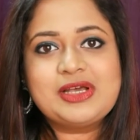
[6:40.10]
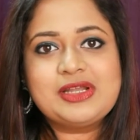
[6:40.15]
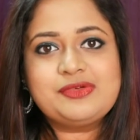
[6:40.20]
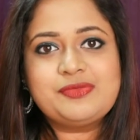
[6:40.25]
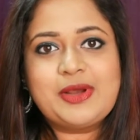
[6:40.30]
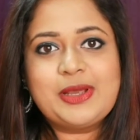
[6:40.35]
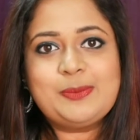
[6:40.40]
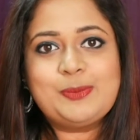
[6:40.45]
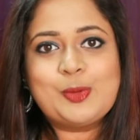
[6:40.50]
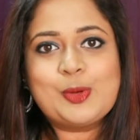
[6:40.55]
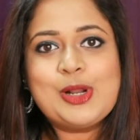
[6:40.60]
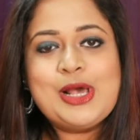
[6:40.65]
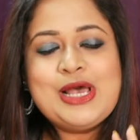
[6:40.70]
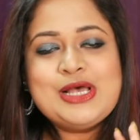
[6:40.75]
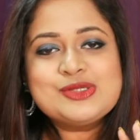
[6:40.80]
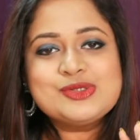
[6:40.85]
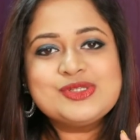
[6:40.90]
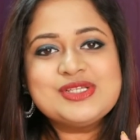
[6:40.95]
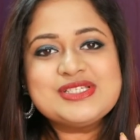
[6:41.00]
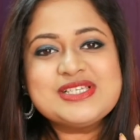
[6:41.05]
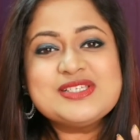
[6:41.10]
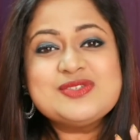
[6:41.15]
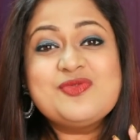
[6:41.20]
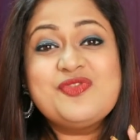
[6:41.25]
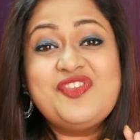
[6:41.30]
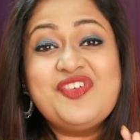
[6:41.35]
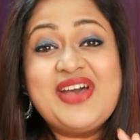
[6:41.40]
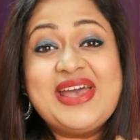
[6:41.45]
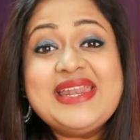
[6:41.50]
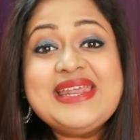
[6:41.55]
tripod. So this is
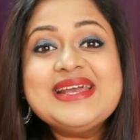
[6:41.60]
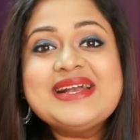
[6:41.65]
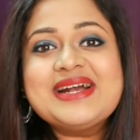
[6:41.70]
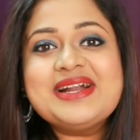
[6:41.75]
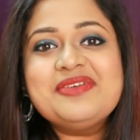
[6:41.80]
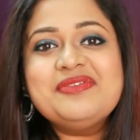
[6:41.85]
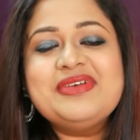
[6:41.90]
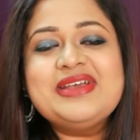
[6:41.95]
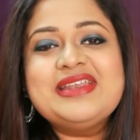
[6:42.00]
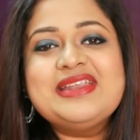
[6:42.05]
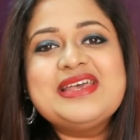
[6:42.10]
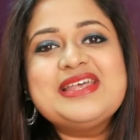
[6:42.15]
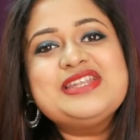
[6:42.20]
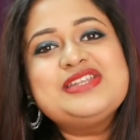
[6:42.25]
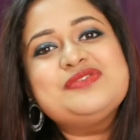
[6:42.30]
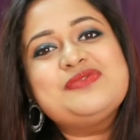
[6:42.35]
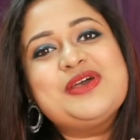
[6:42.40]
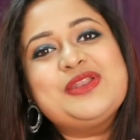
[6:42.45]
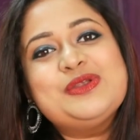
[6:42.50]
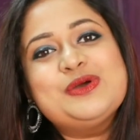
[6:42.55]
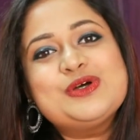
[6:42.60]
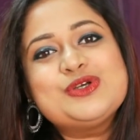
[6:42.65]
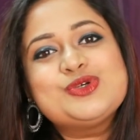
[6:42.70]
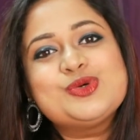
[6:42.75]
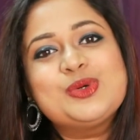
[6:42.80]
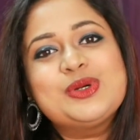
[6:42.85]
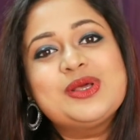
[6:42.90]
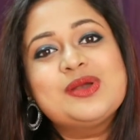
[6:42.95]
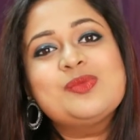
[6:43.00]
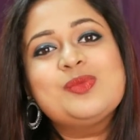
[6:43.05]
very convenient when you're
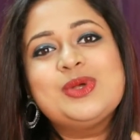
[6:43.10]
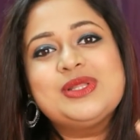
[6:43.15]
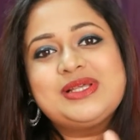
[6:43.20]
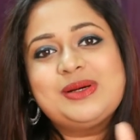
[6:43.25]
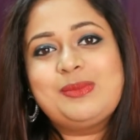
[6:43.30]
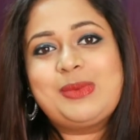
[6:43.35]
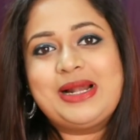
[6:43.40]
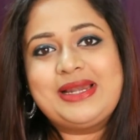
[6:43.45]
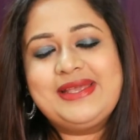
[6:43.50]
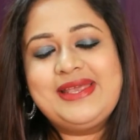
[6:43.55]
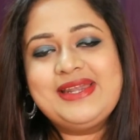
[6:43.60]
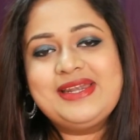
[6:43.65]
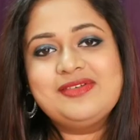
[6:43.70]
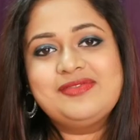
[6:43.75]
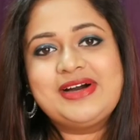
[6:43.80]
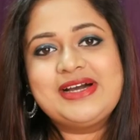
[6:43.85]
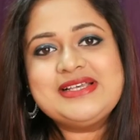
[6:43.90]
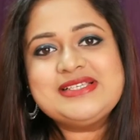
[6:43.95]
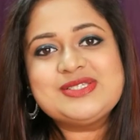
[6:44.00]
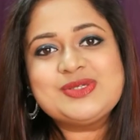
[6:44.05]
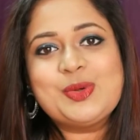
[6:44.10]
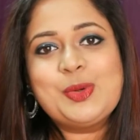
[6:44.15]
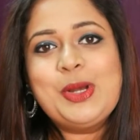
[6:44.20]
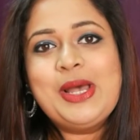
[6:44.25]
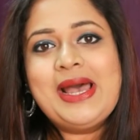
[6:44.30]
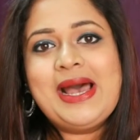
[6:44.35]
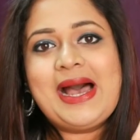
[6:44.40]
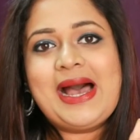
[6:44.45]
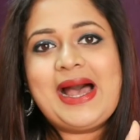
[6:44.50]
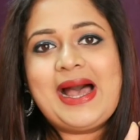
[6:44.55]
shooting with a bulky device. So
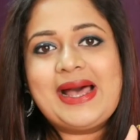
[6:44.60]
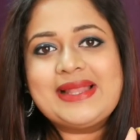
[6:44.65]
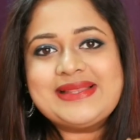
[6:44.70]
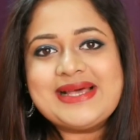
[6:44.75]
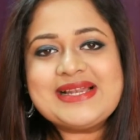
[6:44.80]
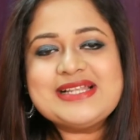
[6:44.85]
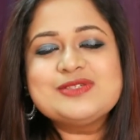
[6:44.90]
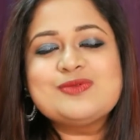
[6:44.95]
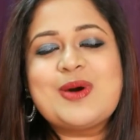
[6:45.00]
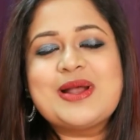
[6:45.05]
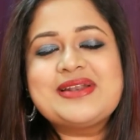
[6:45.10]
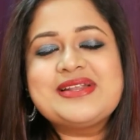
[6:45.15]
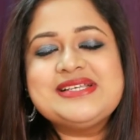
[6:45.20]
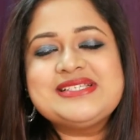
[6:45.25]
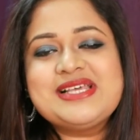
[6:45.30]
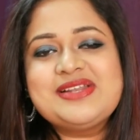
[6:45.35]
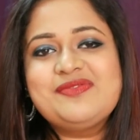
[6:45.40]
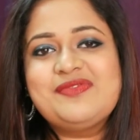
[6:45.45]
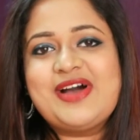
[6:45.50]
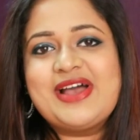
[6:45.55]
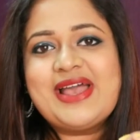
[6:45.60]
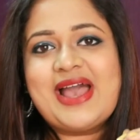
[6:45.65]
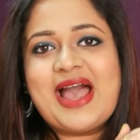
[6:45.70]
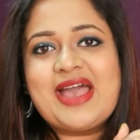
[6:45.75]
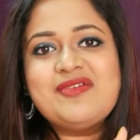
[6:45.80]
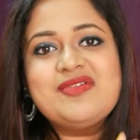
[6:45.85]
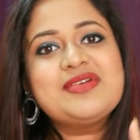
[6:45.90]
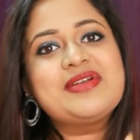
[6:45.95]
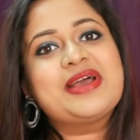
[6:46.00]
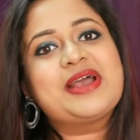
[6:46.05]
that is one reason why
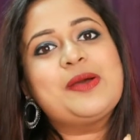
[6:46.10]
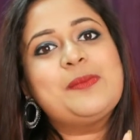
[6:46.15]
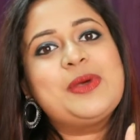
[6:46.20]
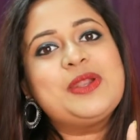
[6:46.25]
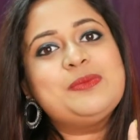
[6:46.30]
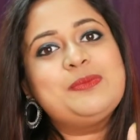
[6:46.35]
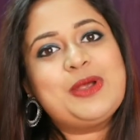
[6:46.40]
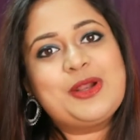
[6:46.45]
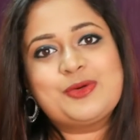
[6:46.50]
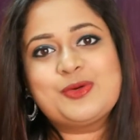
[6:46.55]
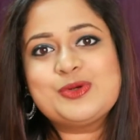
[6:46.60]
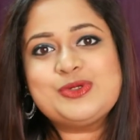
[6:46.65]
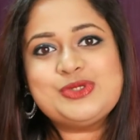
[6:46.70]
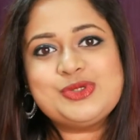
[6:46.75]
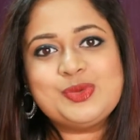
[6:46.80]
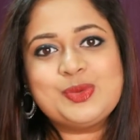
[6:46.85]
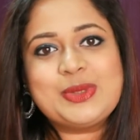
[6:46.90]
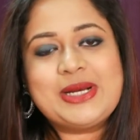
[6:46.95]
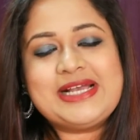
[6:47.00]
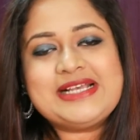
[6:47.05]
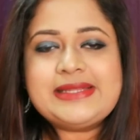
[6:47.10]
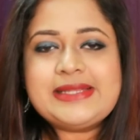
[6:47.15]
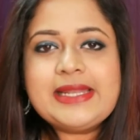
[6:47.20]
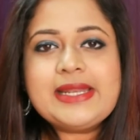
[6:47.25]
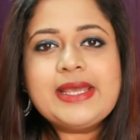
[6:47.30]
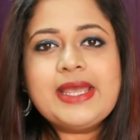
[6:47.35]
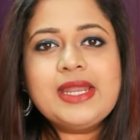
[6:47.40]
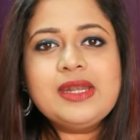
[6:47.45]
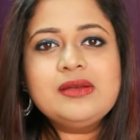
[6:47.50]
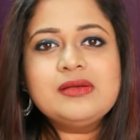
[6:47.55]
I will recommend Bendro to you guys. Then
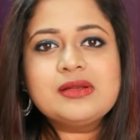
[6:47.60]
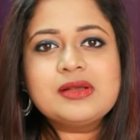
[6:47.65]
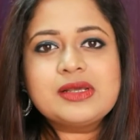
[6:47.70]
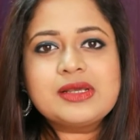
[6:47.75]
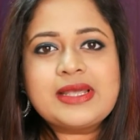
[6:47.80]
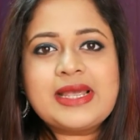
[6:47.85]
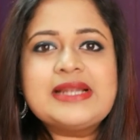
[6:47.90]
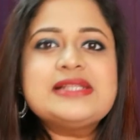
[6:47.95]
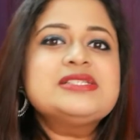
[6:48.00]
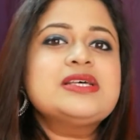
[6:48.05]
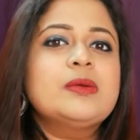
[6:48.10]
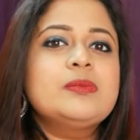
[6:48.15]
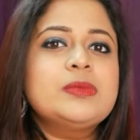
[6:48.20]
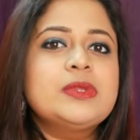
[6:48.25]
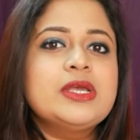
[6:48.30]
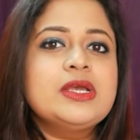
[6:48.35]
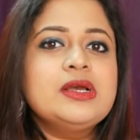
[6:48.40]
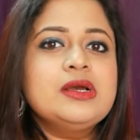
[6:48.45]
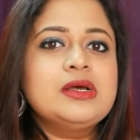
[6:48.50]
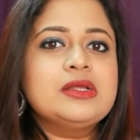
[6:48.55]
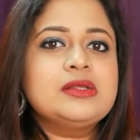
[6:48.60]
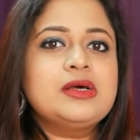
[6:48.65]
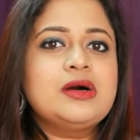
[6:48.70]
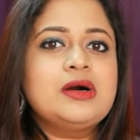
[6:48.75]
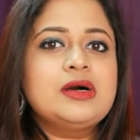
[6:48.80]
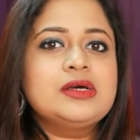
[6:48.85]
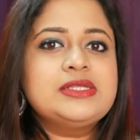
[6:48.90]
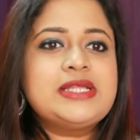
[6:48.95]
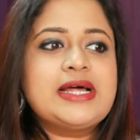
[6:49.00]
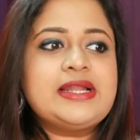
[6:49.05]
again, get something
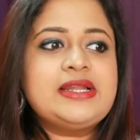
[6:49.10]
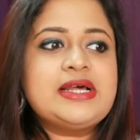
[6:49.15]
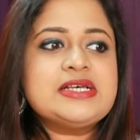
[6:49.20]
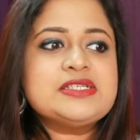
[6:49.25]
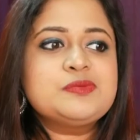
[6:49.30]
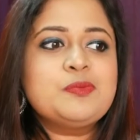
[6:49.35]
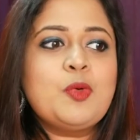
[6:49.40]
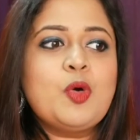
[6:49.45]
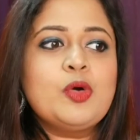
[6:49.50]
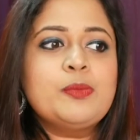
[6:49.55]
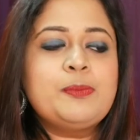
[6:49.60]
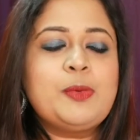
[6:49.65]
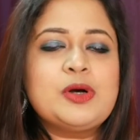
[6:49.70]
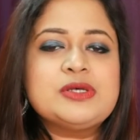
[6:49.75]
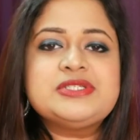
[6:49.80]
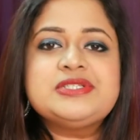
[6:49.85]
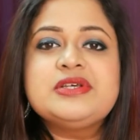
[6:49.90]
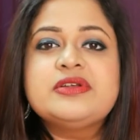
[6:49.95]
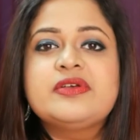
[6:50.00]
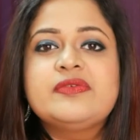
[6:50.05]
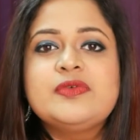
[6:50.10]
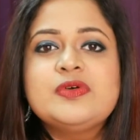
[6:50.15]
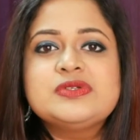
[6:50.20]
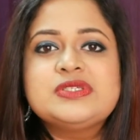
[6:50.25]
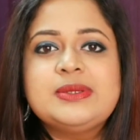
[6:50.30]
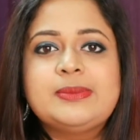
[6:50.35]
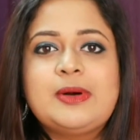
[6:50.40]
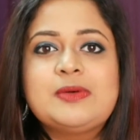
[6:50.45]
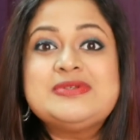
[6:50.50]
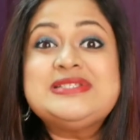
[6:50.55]
that has more positive
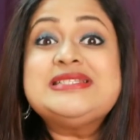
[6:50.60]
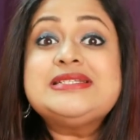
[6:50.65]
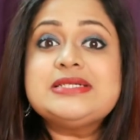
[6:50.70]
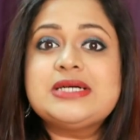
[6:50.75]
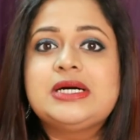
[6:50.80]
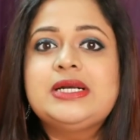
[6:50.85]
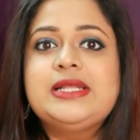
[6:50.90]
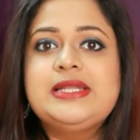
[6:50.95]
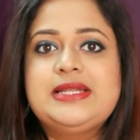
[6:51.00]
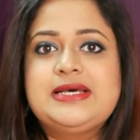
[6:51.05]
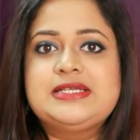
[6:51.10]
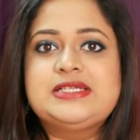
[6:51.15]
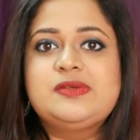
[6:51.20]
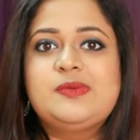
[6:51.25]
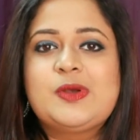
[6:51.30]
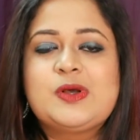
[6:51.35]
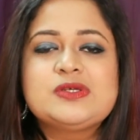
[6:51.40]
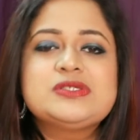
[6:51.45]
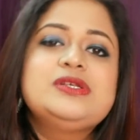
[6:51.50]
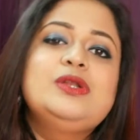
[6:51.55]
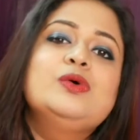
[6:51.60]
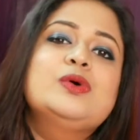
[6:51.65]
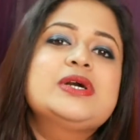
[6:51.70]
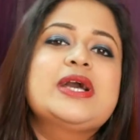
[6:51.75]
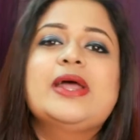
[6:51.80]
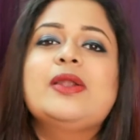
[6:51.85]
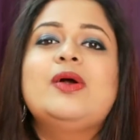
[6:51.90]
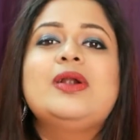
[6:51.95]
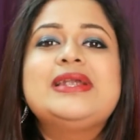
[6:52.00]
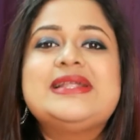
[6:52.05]
reviews about sturdiness, because look
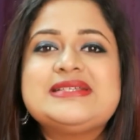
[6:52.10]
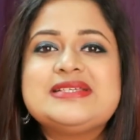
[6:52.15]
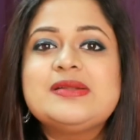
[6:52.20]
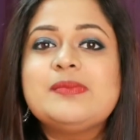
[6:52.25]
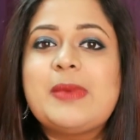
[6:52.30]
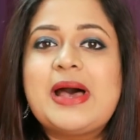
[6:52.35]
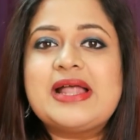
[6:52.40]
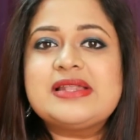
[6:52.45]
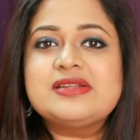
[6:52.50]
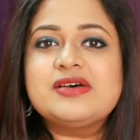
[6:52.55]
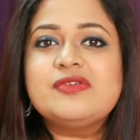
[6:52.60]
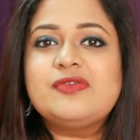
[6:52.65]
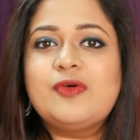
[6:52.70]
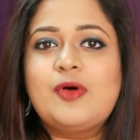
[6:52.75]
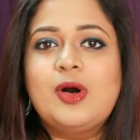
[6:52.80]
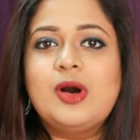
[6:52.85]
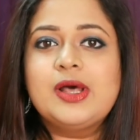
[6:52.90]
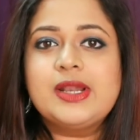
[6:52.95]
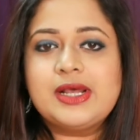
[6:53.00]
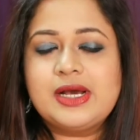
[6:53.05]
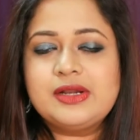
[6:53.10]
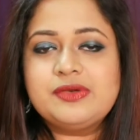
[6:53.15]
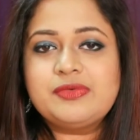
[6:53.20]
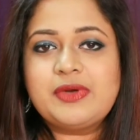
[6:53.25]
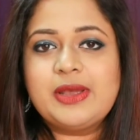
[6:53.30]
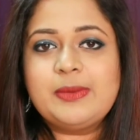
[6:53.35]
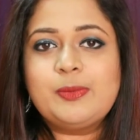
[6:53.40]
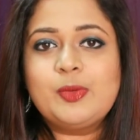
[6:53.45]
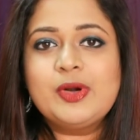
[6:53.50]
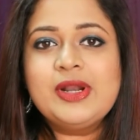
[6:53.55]
and all doesn't matter for a
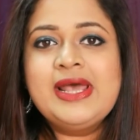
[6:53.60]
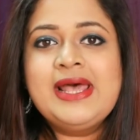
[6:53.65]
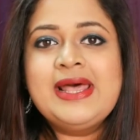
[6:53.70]
tripod.